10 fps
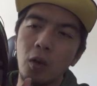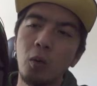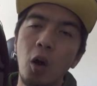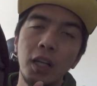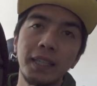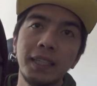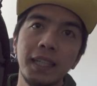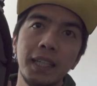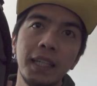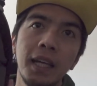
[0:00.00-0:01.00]

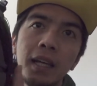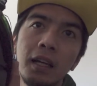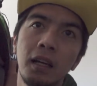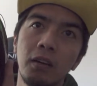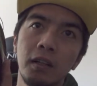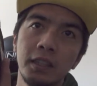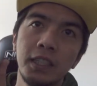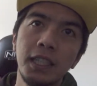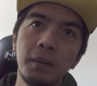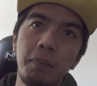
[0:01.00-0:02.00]
quality
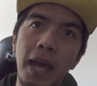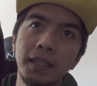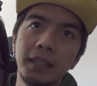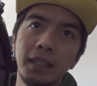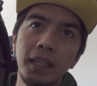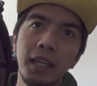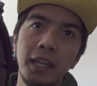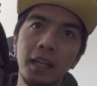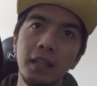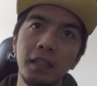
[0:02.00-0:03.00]
cheek pads in
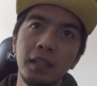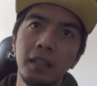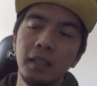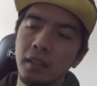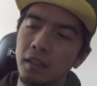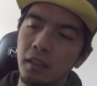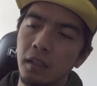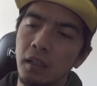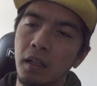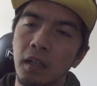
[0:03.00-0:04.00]
here,
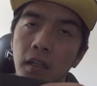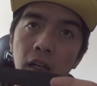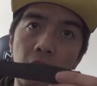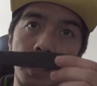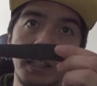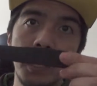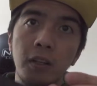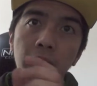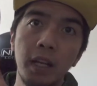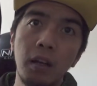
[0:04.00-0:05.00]
a
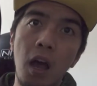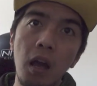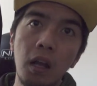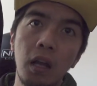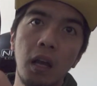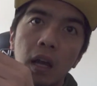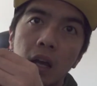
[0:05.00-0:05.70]
D-ring lock,